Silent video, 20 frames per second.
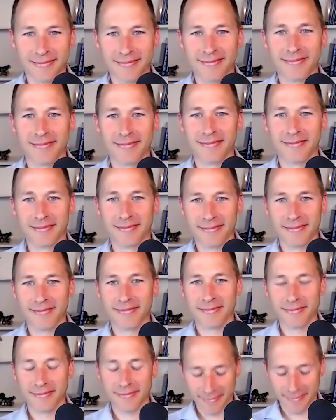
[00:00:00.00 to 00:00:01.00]

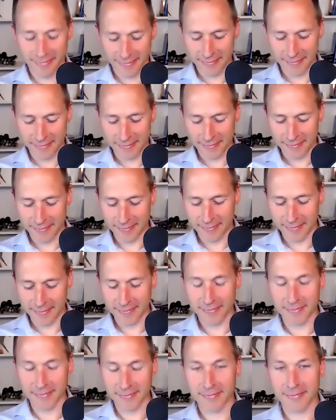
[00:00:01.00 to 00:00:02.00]

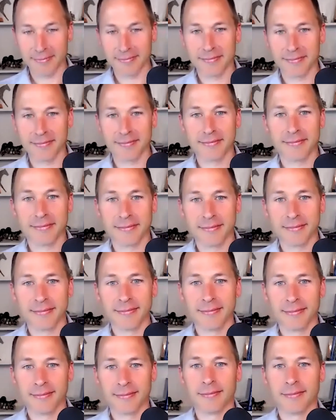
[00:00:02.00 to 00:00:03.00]

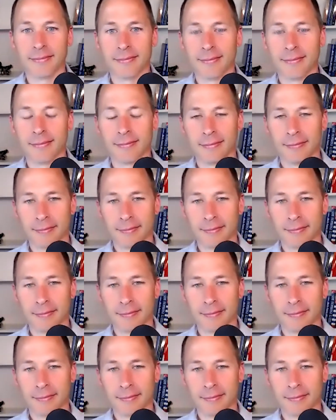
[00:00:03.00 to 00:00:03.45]
(silent)